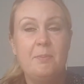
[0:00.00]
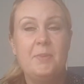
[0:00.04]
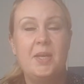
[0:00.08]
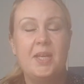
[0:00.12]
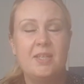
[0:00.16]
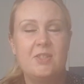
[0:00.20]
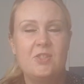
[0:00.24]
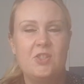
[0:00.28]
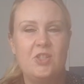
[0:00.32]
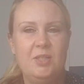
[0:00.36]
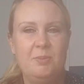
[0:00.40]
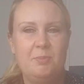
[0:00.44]

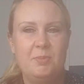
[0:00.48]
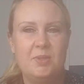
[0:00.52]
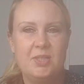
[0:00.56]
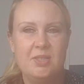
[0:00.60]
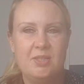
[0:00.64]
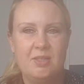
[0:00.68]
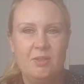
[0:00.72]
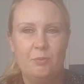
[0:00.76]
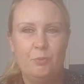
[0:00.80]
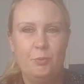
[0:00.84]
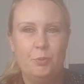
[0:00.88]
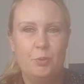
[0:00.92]
actually
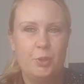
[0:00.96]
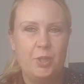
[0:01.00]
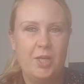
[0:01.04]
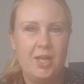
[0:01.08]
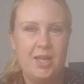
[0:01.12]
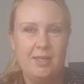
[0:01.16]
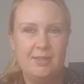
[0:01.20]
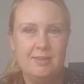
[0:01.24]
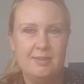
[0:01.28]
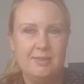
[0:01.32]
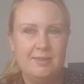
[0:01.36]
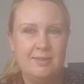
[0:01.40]
missing 4
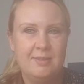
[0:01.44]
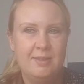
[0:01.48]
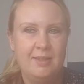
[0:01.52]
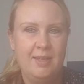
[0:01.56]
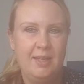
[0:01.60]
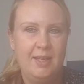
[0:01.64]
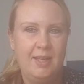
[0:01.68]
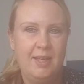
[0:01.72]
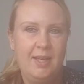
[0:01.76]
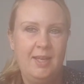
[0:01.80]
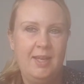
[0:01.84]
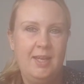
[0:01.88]
days.
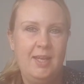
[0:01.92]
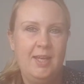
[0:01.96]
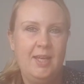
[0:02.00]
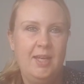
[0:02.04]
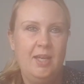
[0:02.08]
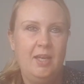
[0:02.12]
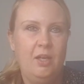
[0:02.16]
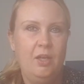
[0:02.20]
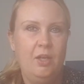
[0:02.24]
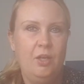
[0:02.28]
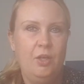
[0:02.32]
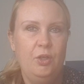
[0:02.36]

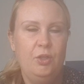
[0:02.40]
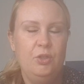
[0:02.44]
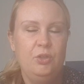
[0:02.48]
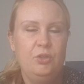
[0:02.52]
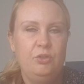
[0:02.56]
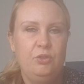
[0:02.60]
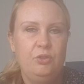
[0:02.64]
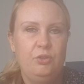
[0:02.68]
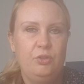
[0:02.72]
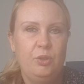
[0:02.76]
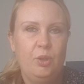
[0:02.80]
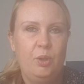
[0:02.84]

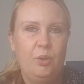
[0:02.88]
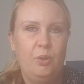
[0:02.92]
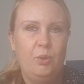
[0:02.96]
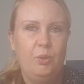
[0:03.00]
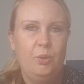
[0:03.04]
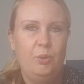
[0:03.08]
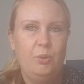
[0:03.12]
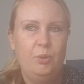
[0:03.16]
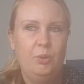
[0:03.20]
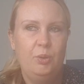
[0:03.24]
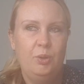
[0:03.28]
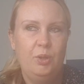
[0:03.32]

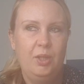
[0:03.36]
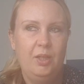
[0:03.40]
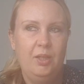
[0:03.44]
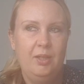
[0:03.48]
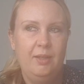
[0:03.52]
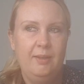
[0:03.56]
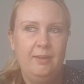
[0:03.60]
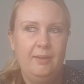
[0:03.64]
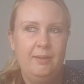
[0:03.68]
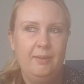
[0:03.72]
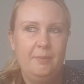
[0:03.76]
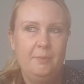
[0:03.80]
So
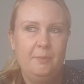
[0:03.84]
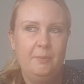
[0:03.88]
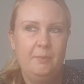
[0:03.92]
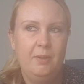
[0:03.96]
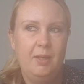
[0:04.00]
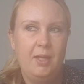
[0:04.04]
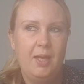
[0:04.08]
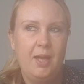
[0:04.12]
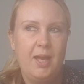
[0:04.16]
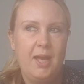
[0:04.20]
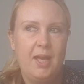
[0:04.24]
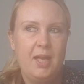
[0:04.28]

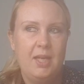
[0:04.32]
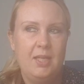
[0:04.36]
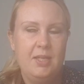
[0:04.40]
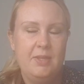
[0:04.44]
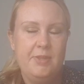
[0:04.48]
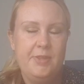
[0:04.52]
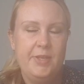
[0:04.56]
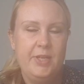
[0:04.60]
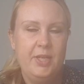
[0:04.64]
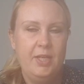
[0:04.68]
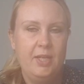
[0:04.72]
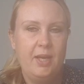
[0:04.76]
I
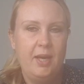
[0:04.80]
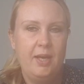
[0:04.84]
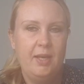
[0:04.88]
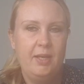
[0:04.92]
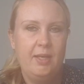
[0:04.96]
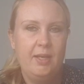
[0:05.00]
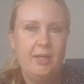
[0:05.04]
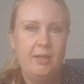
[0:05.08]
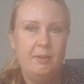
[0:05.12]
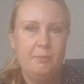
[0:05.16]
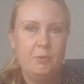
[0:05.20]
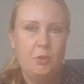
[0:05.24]
think
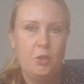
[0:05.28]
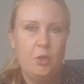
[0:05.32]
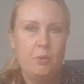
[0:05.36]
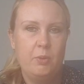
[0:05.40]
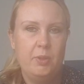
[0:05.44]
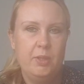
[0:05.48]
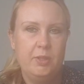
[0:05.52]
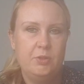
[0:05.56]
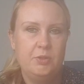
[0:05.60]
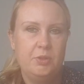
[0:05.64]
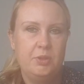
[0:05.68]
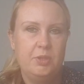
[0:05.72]
I am
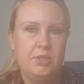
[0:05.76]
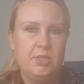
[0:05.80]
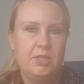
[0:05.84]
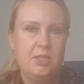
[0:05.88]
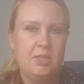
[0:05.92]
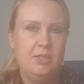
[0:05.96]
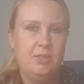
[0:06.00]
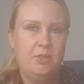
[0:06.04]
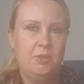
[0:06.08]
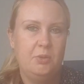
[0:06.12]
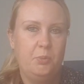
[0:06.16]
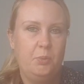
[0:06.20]
going to
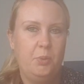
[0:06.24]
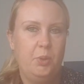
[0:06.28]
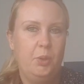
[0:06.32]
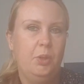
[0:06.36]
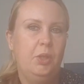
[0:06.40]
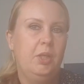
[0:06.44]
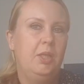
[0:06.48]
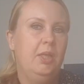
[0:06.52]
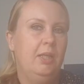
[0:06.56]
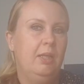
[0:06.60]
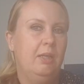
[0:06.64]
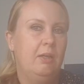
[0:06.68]
continue
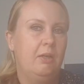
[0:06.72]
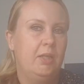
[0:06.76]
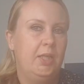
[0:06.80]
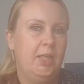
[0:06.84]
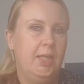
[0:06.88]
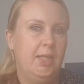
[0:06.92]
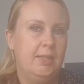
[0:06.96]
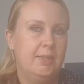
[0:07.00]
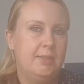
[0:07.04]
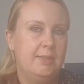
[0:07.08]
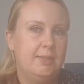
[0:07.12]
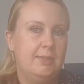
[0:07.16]
working on
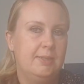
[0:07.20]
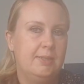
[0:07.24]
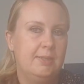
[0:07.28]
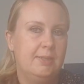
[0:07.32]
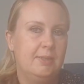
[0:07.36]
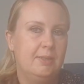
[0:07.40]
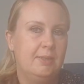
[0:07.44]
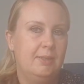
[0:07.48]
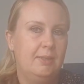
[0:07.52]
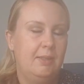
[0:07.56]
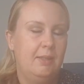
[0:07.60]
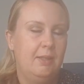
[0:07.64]
it
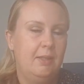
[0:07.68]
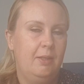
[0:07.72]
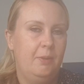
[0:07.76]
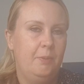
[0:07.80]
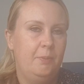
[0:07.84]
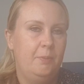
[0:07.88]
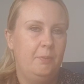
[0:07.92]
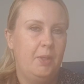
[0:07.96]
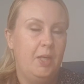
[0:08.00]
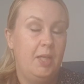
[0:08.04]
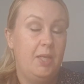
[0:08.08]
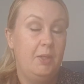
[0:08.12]

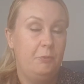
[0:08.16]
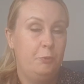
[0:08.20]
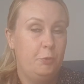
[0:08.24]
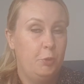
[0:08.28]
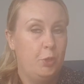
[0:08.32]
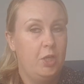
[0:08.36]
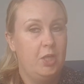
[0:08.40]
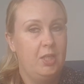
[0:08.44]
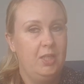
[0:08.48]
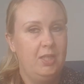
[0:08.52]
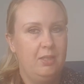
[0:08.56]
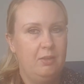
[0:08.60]

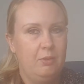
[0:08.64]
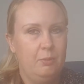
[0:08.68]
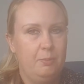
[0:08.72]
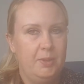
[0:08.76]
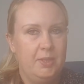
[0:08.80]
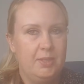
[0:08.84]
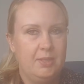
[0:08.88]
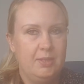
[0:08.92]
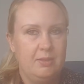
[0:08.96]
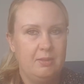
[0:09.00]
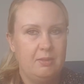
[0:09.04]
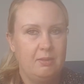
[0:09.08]
for a little
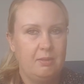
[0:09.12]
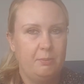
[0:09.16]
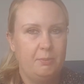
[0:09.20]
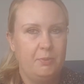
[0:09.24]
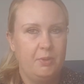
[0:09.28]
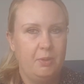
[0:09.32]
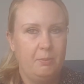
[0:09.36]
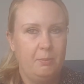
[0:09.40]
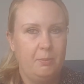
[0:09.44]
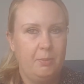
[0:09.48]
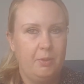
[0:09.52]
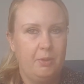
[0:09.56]
bit in
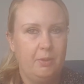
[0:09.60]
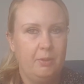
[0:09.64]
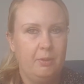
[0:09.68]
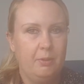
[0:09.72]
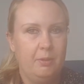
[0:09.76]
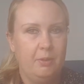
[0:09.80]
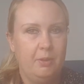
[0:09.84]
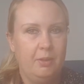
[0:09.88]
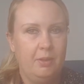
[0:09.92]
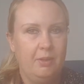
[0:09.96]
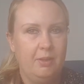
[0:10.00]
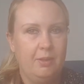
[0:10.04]

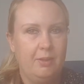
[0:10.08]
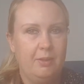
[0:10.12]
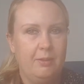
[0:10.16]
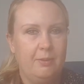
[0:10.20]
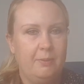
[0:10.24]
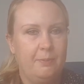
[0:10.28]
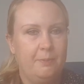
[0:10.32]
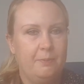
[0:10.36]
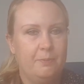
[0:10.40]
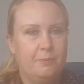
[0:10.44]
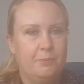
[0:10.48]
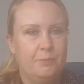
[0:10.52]
September,
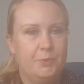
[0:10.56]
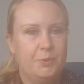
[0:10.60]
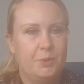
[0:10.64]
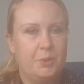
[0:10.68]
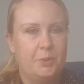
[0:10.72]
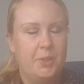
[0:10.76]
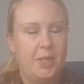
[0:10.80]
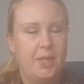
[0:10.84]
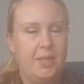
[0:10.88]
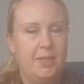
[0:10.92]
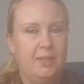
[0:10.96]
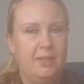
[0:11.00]

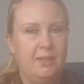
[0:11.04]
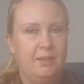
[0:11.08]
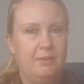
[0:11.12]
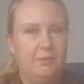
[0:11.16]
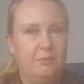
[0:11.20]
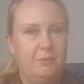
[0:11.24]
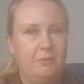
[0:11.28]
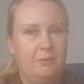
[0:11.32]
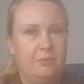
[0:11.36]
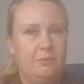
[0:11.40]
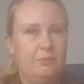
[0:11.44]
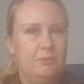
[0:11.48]
so I
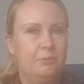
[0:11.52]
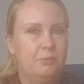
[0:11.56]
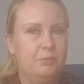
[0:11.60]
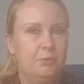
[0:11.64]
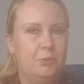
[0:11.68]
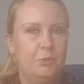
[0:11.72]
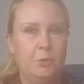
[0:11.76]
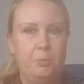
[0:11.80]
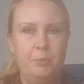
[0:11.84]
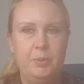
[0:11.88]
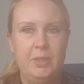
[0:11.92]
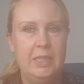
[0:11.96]
can
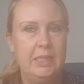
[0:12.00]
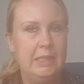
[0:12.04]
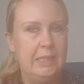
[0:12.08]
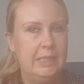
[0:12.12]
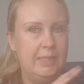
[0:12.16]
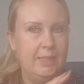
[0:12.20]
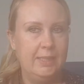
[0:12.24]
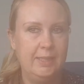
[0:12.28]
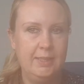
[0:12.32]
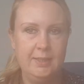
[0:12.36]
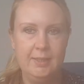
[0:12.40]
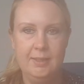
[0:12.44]

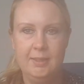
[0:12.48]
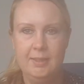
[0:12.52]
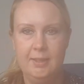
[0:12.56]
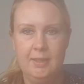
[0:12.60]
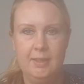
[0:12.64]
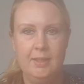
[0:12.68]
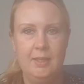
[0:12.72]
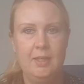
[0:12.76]
completely